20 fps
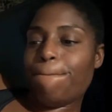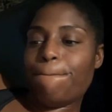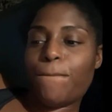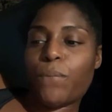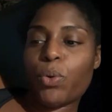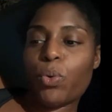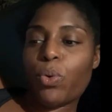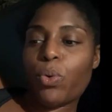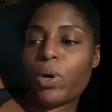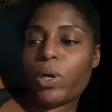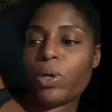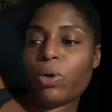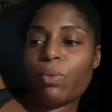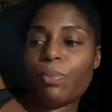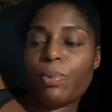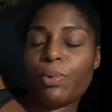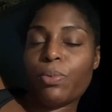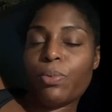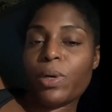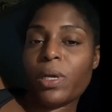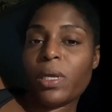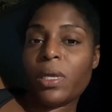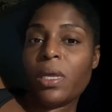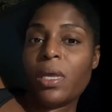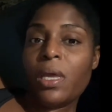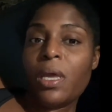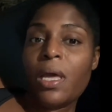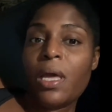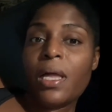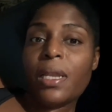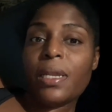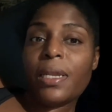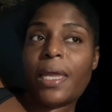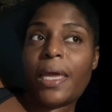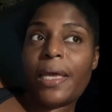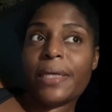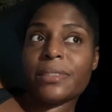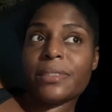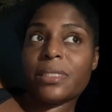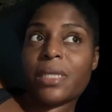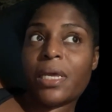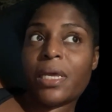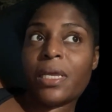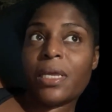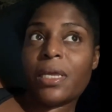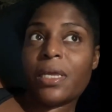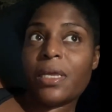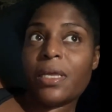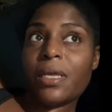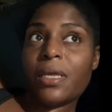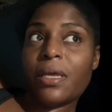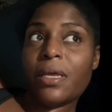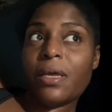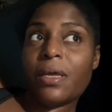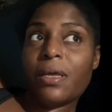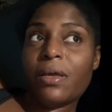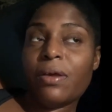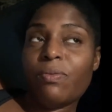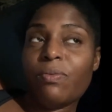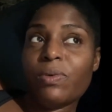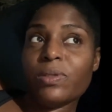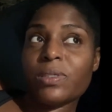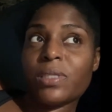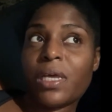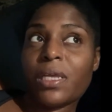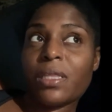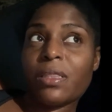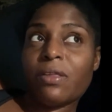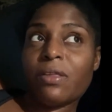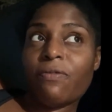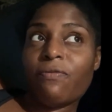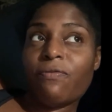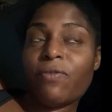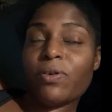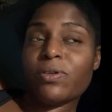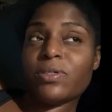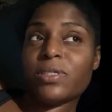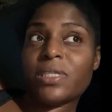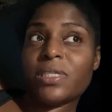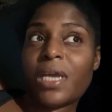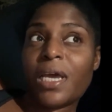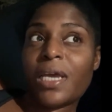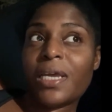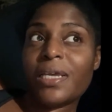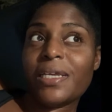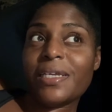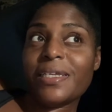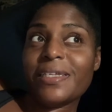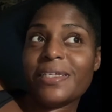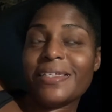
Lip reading: Boy, oh boy. Last night was like the first night